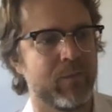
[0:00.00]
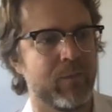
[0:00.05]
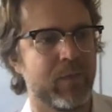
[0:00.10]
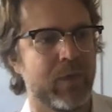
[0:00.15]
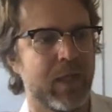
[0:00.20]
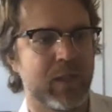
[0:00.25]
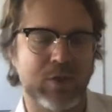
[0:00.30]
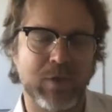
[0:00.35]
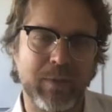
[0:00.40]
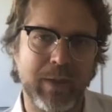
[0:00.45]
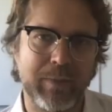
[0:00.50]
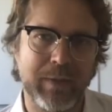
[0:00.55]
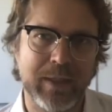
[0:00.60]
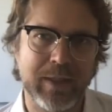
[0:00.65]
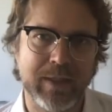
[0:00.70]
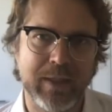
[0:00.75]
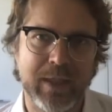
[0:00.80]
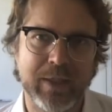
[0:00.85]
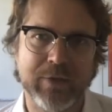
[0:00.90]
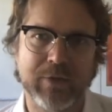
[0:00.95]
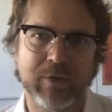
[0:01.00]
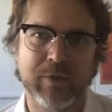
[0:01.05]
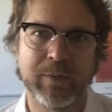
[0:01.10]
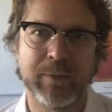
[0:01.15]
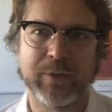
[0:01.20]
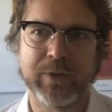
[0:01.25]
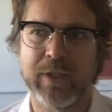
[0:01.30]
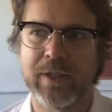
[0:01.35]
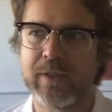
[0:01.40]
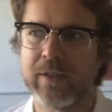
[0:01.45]
And so maybe international
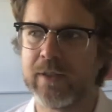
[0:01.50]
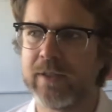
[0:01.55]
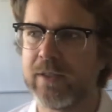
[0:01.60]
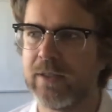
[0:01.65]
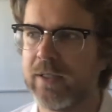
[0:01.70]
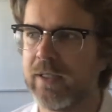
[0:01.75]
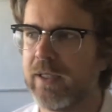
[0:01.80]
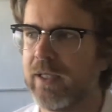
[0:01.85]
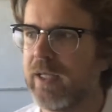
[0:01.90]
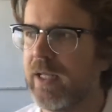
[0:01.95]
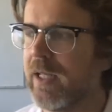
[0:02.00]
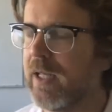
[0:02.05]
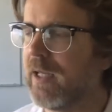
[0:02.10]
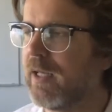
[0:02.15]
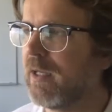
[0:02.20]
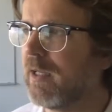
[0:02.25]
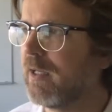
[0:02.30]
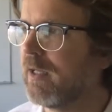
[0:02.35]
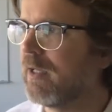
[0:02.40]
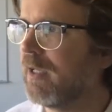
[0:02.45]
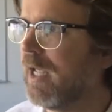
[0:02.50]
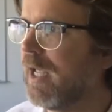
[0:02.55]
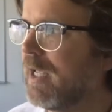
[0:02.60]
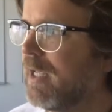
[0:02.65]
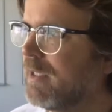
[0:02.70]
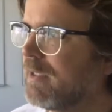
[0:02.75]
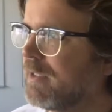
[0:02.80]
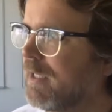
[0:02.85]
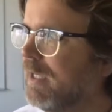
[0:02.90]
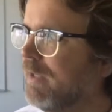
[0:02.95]
criminal justice
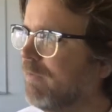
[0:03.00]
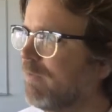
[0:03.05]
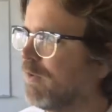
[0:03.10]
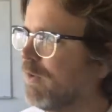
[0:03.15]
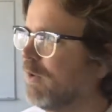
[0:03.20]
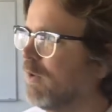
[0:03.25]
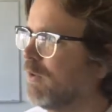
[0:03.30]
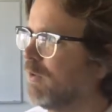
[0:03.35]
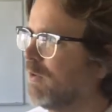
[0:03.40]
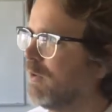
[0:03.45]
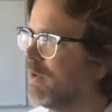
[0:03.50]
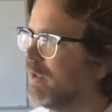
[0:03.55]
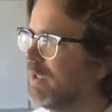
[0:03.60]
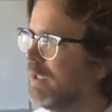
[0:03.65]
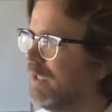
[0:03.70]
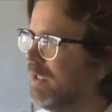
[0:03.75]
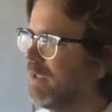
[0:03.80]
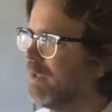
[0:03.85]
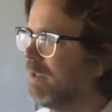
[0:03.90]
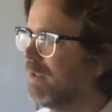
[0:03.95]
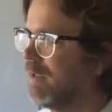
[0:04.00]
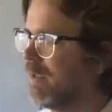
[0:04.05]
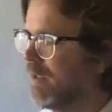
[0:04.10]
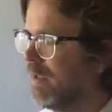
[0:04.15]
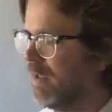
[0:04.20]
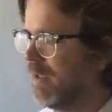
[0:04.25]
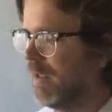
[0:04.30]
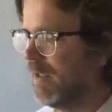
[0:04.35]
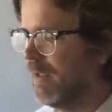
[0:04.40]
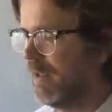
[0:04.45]
has a role in
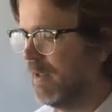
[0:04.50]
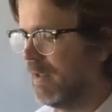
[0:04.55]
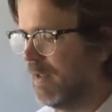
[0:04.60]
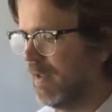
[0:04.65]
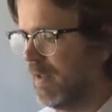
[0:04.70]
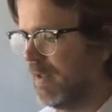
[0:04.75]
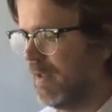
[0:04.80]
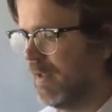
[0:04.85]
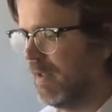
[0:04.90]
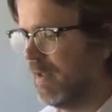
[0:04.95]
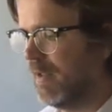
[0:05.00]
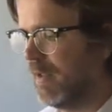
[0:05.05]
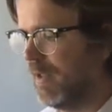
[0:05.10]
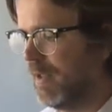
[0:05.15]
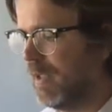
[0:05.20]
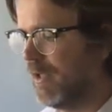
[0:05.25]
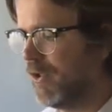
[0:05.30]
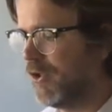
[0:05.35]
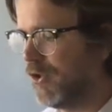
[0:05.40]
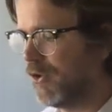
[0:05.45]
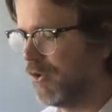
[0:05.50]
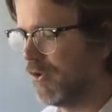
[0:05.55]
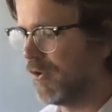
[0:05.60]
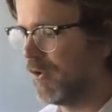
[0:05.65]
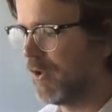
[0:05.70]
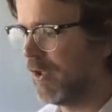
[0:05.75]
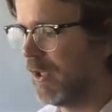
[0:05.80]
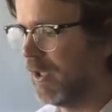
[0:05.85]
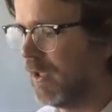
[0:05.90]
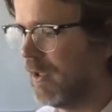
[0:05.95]

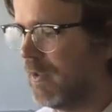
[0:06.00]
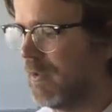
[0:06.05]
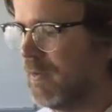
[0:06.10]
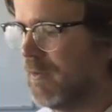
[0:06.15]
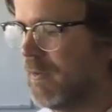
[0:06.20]
ensuring